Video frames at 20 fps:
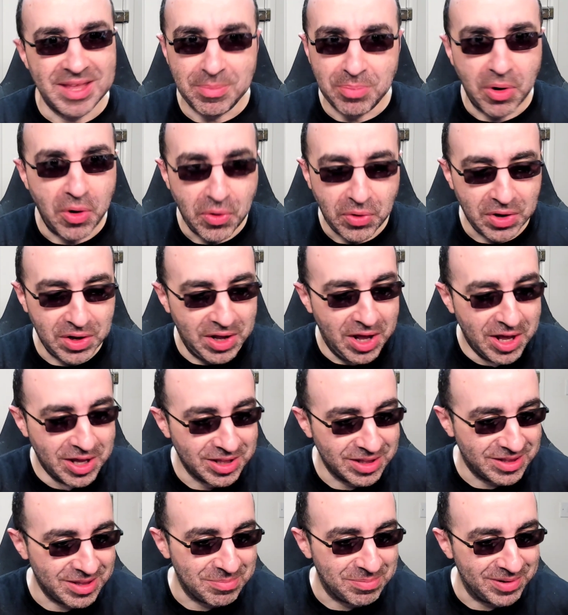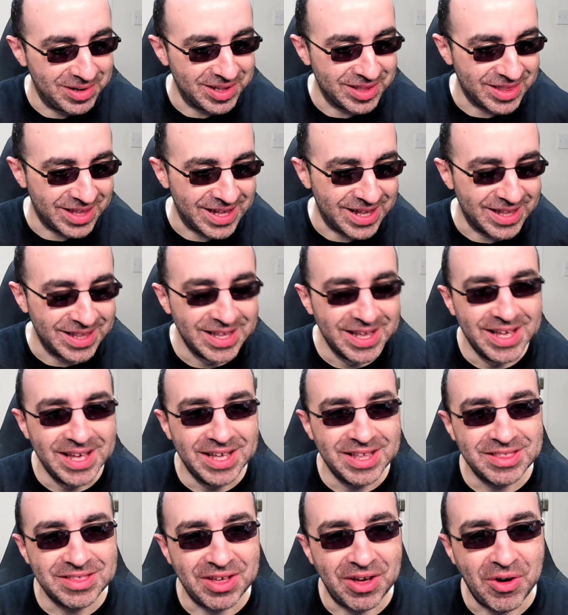They broke. Simple as that.
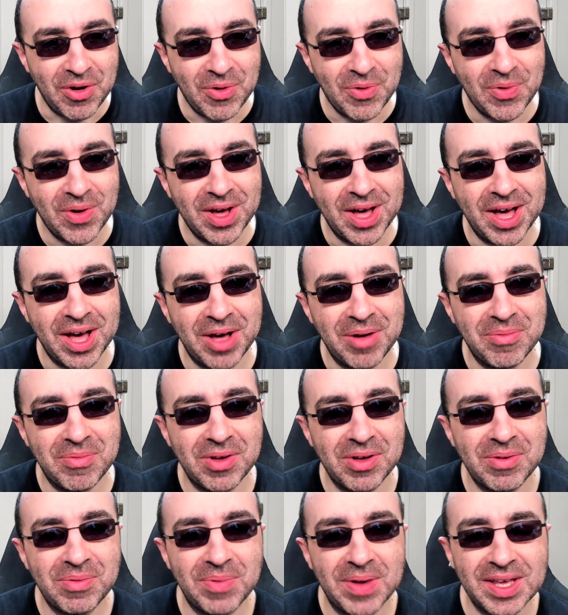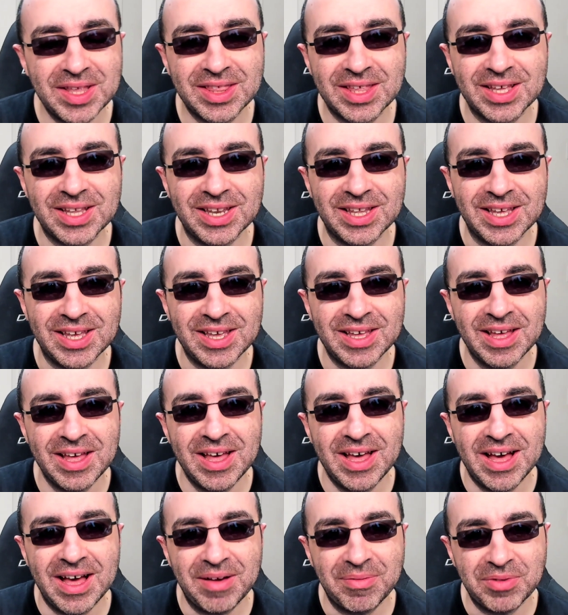So basically,
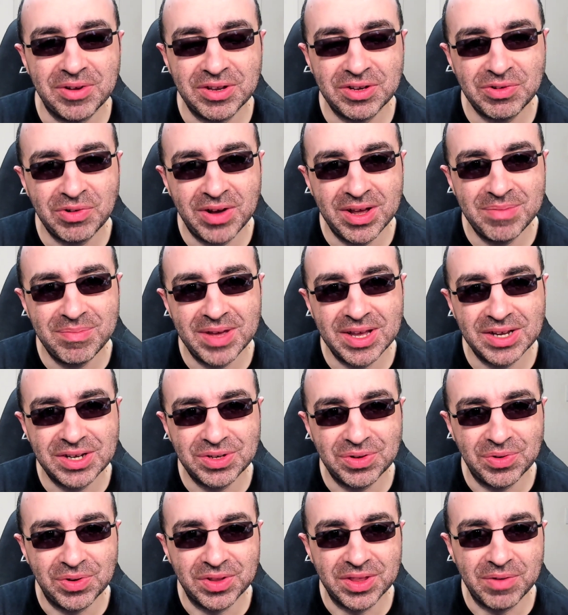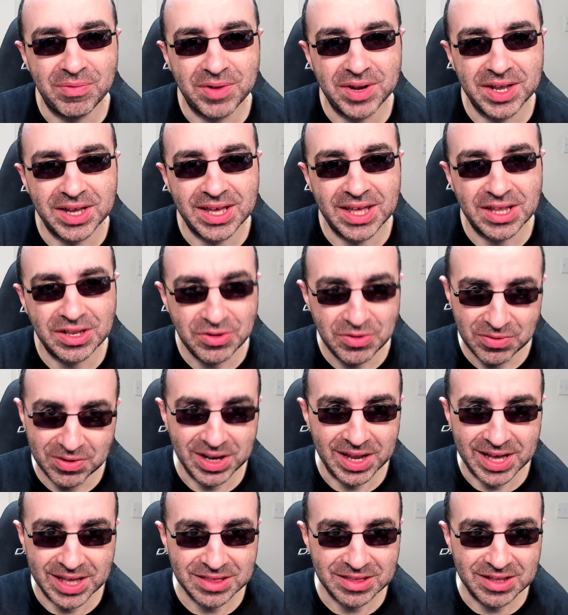I'm going to try and make sure that when I get new
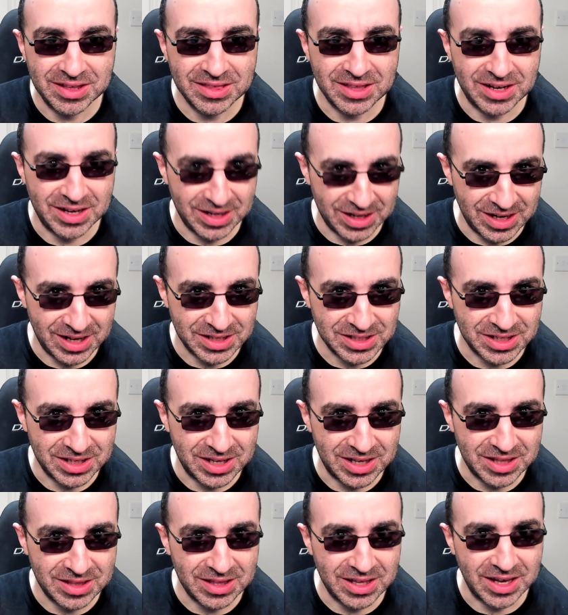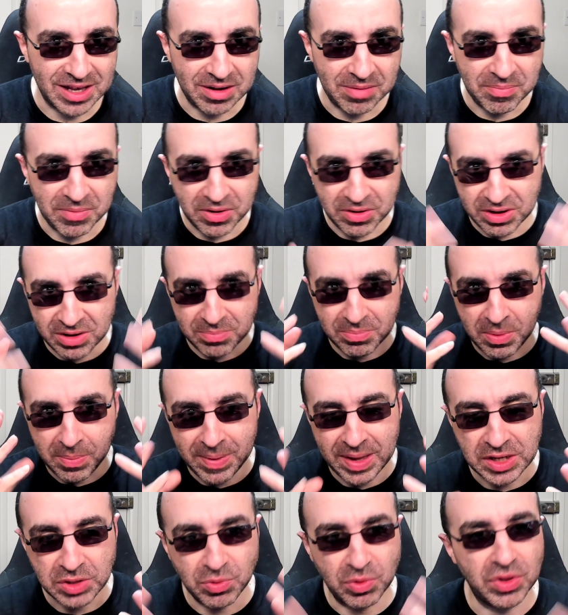glasses and I can actually see and I'm not in
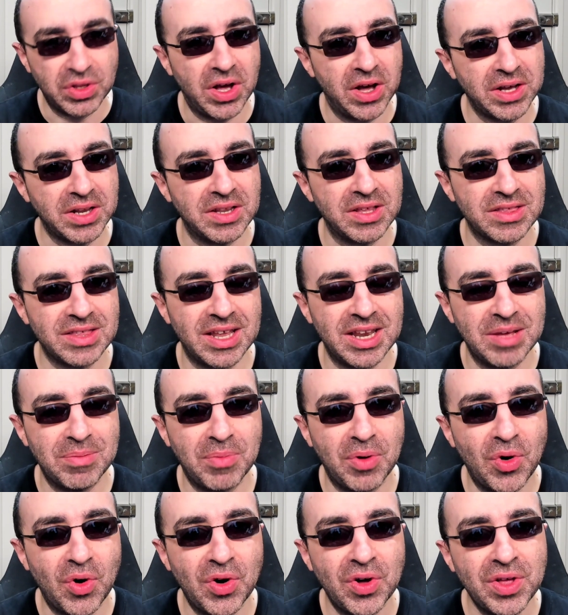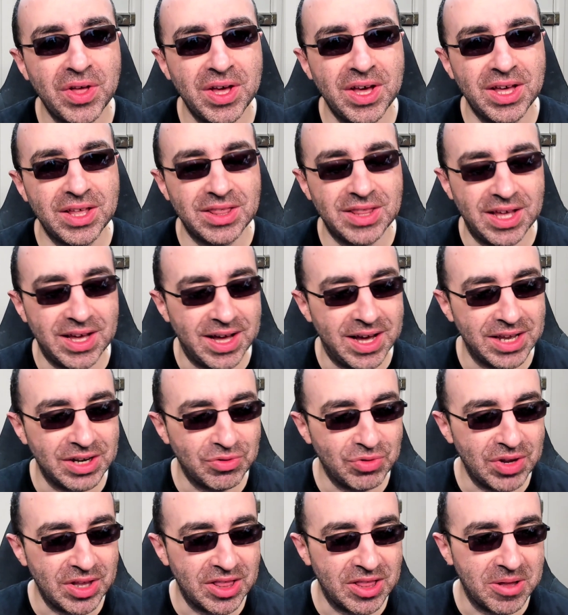perpetual darkness anymore, that I
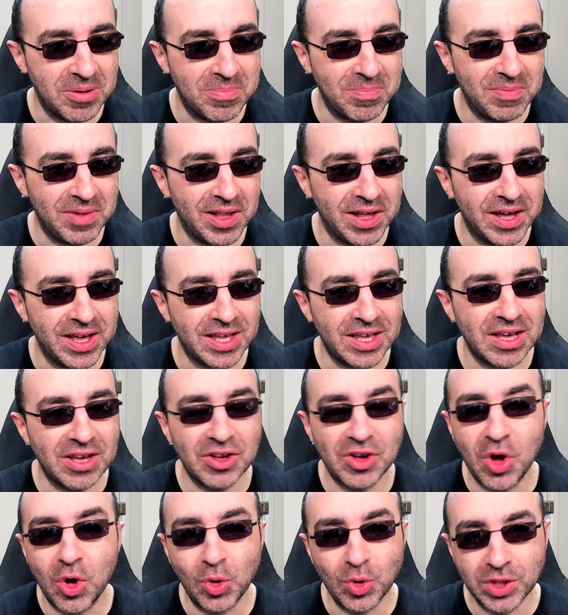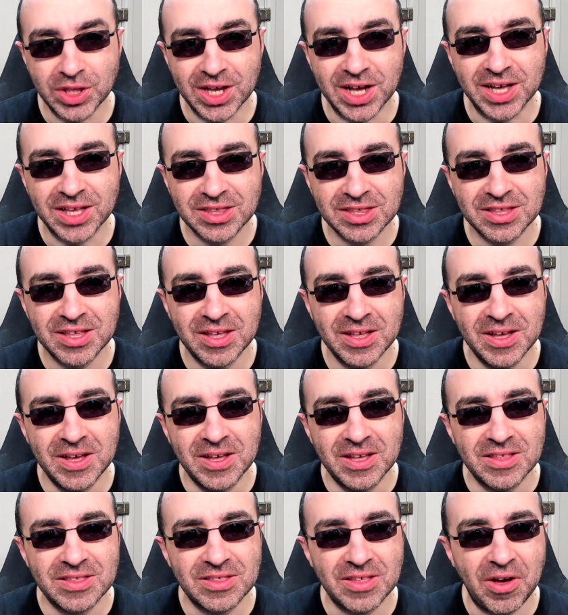treat them like gold dust.
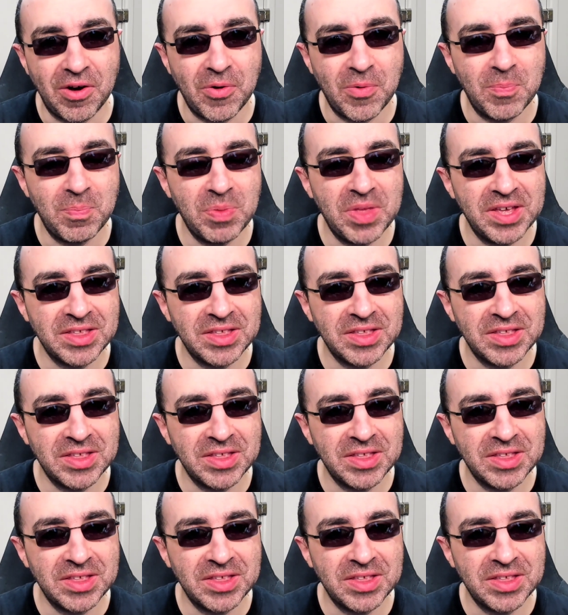So